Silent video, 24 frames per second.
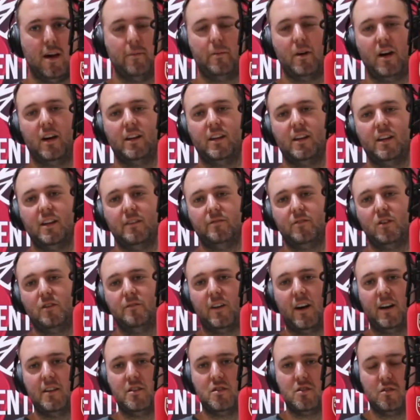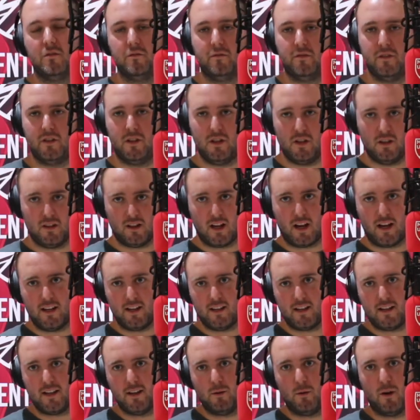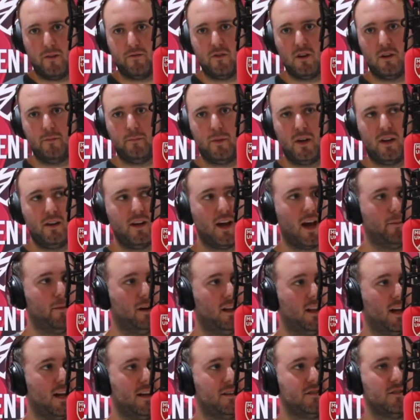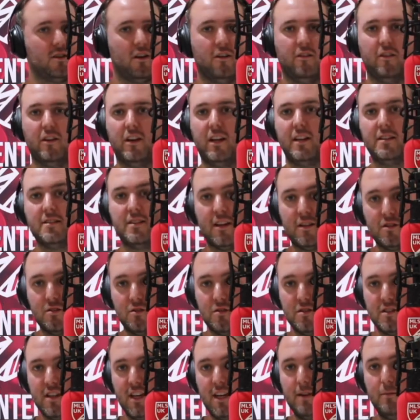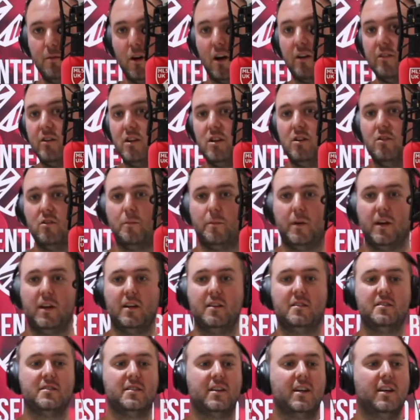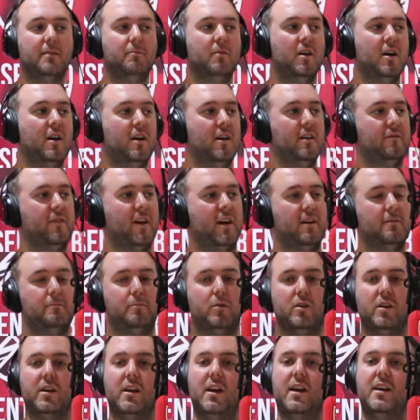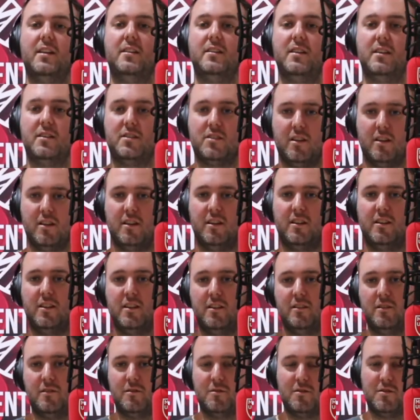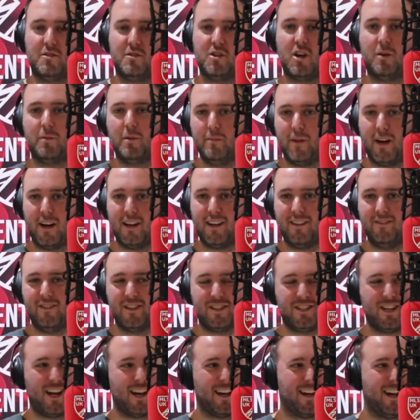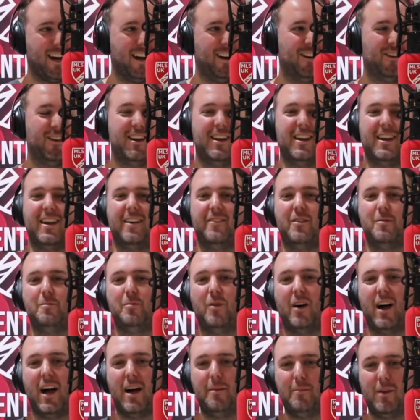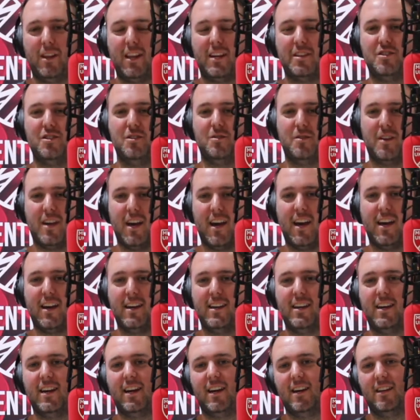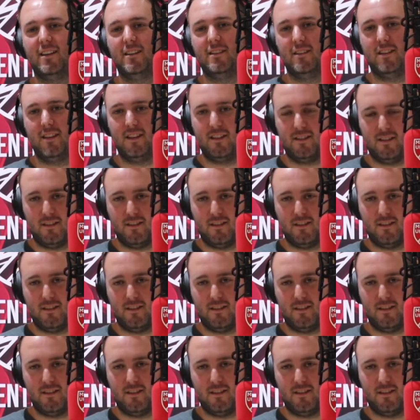and if you find something you like, whether it be MLS or an international team or a European team, then put it in your shopping bag at checkout. If you put MLS UK in the